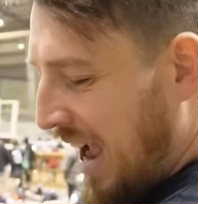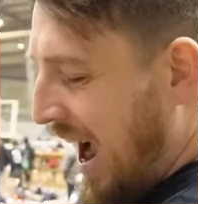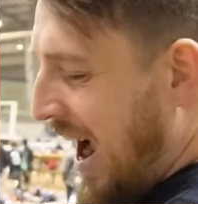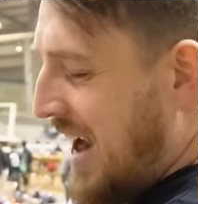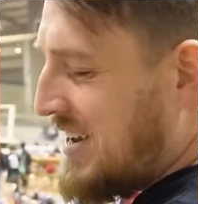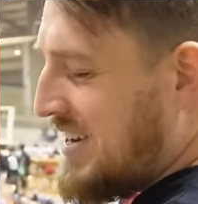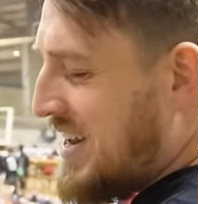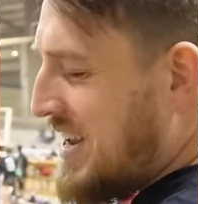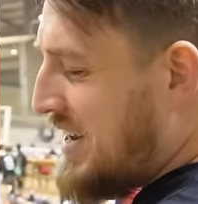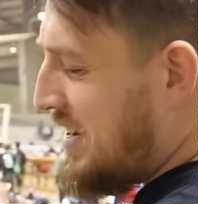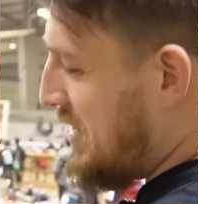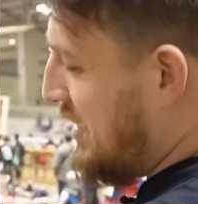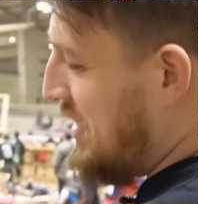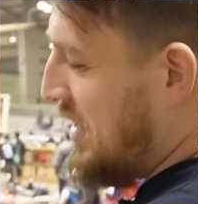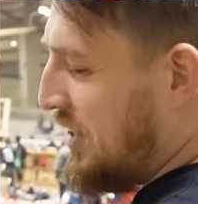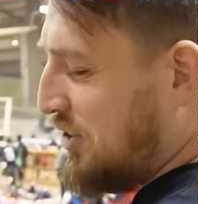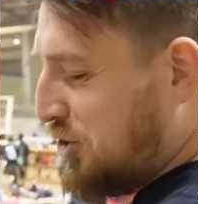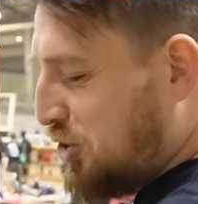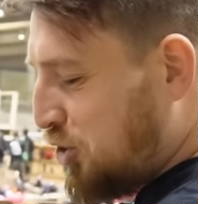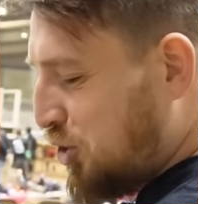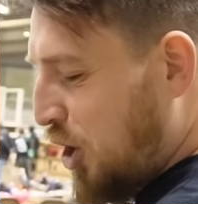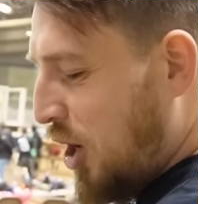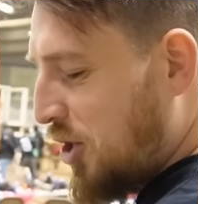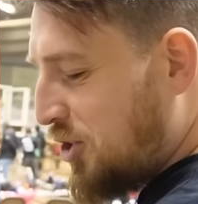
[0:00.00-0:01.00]
I'd need an
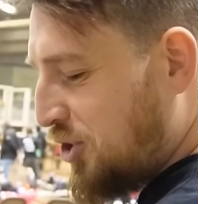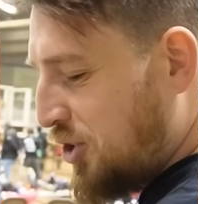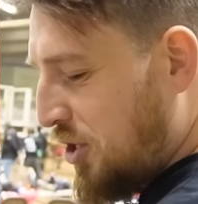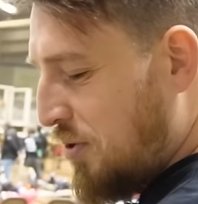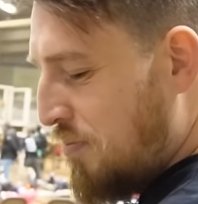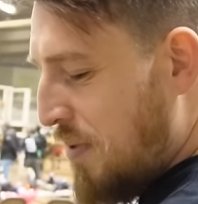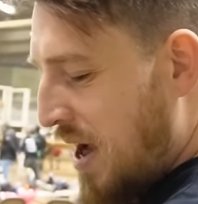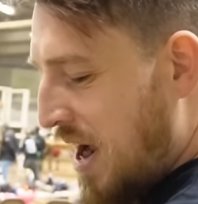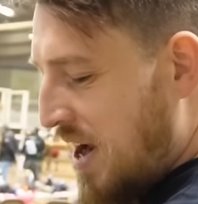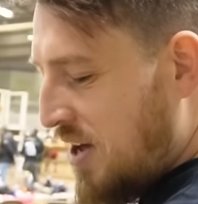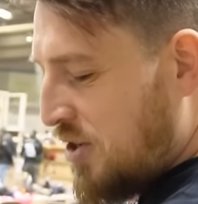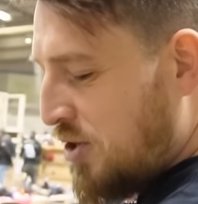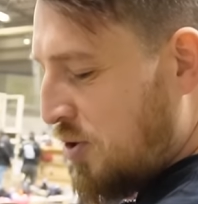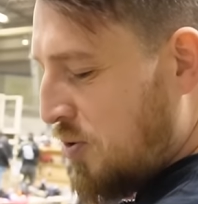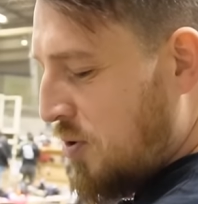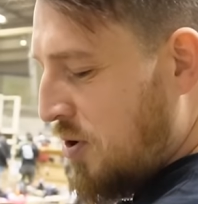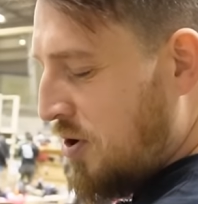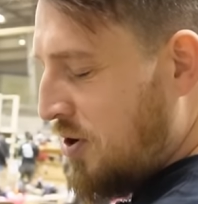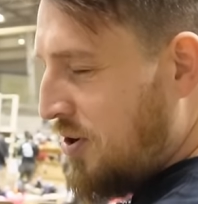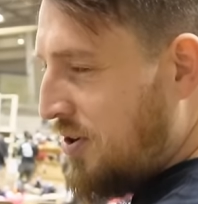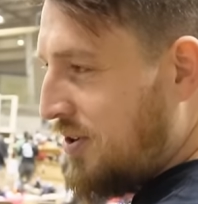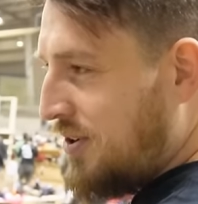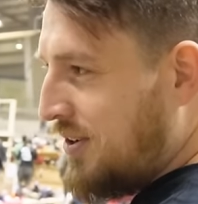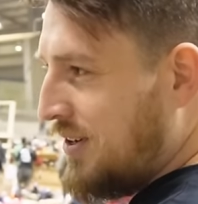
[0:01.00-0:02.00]
instruction
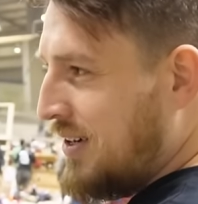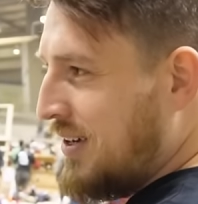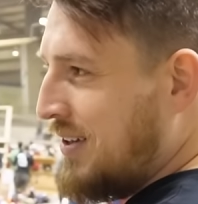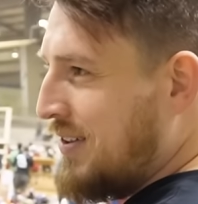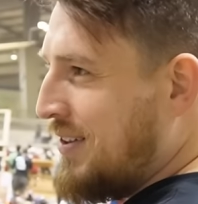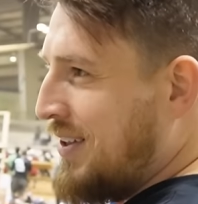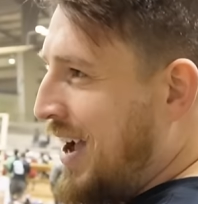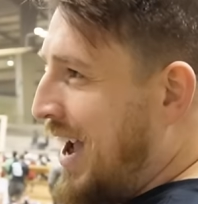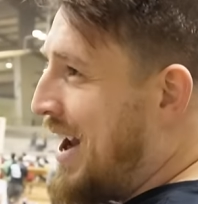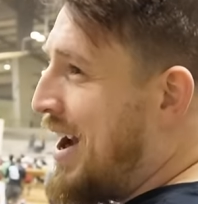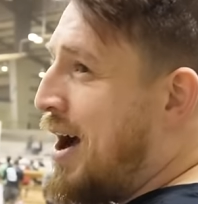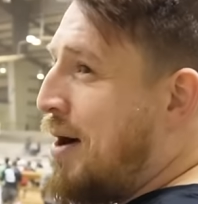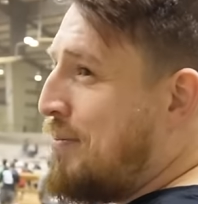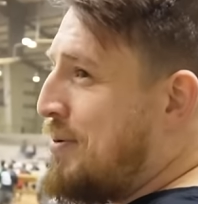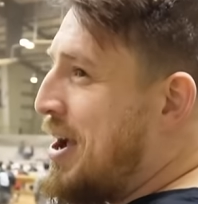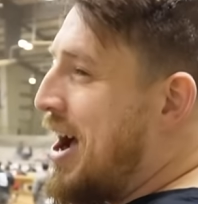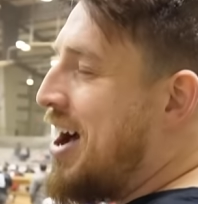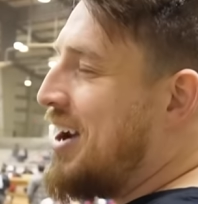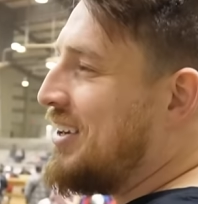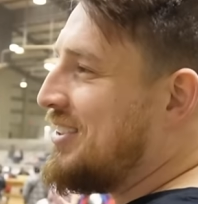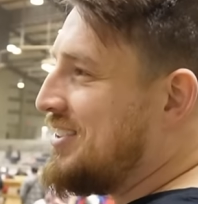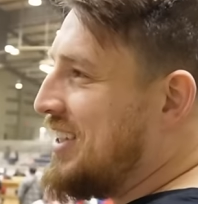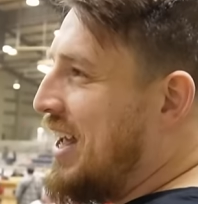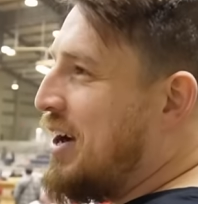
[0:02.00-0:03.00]
manual. And I'll be
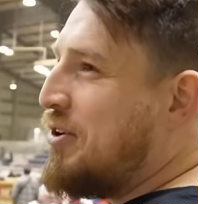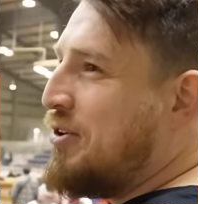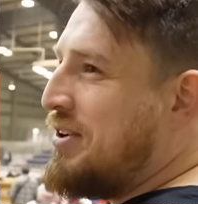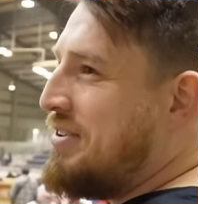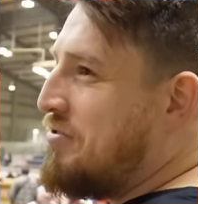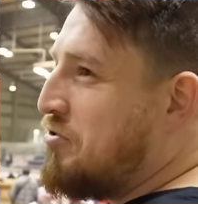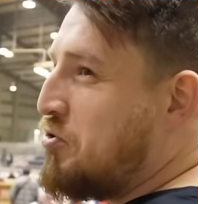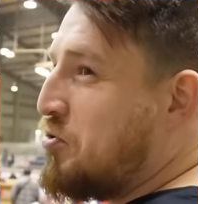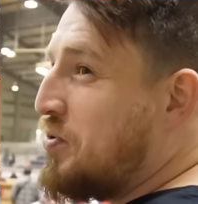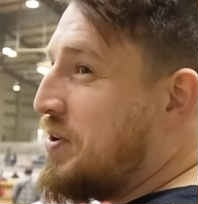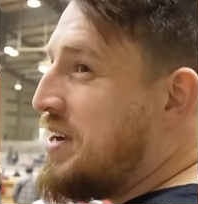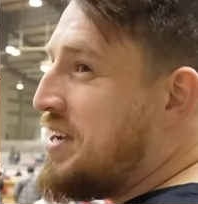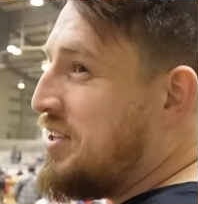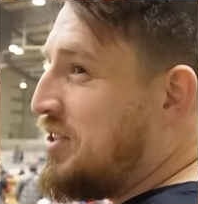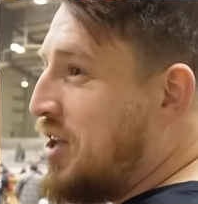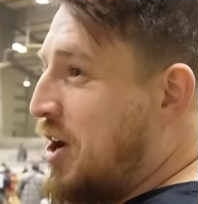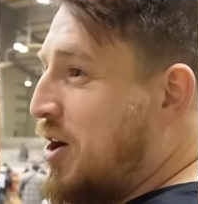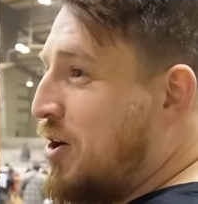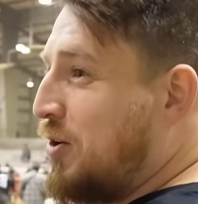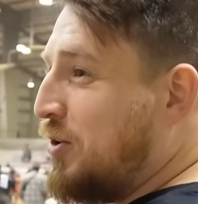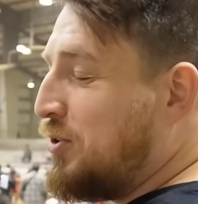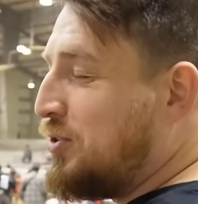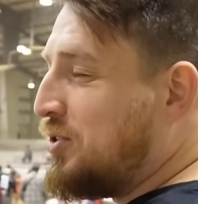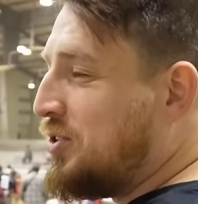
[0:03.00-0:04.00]
honest, I don't even read
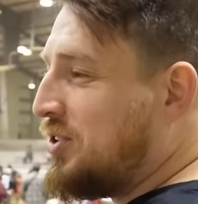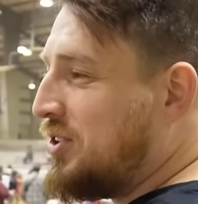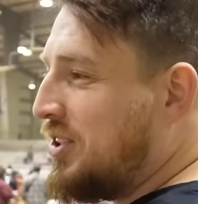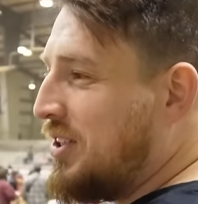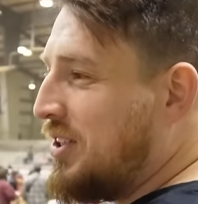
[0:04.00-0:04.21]
those.